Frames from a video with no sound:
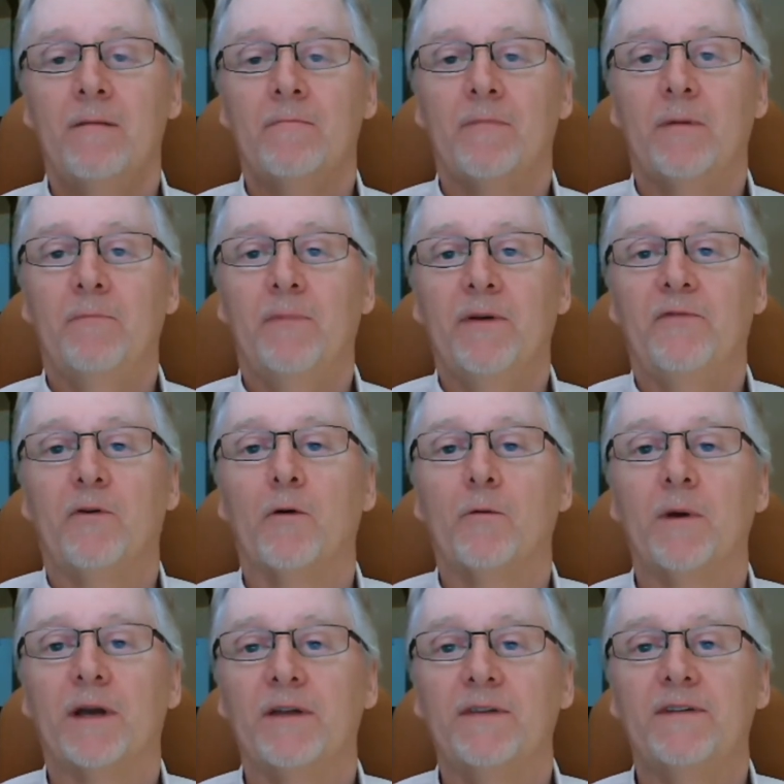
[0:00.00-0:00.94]
But before
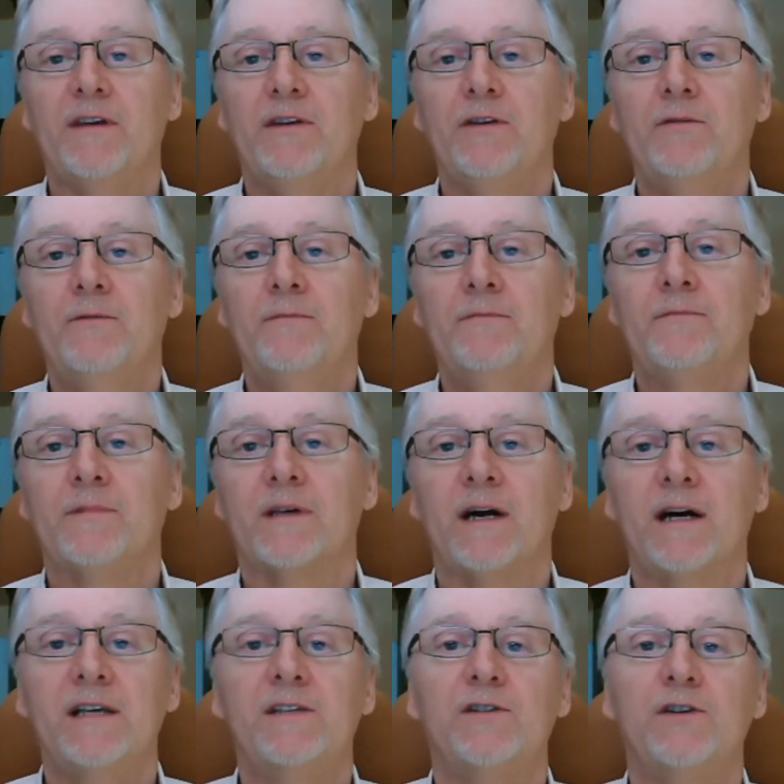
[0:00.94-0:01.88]
we continue,
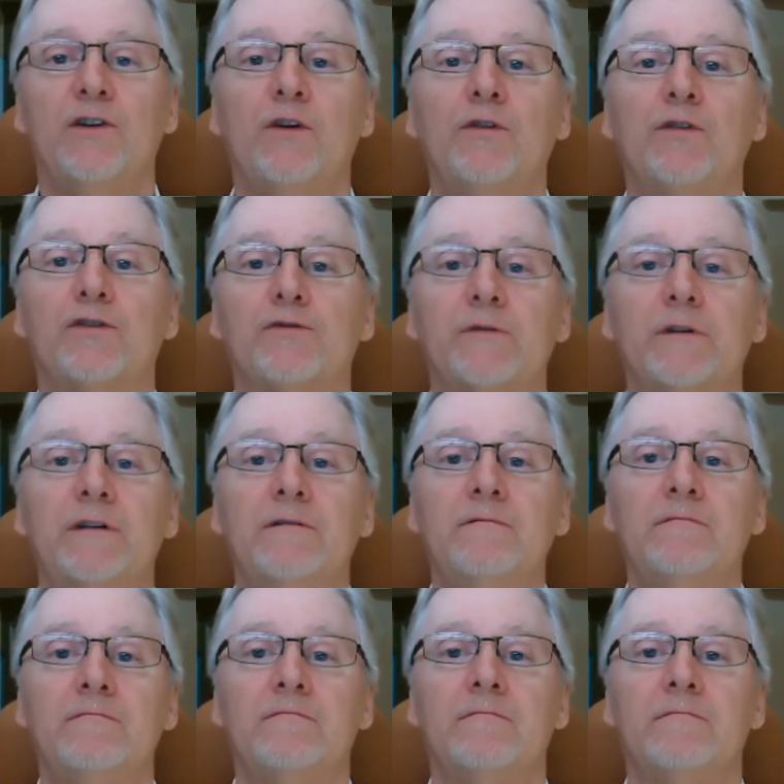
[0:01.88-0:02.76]
guys, you know the drill.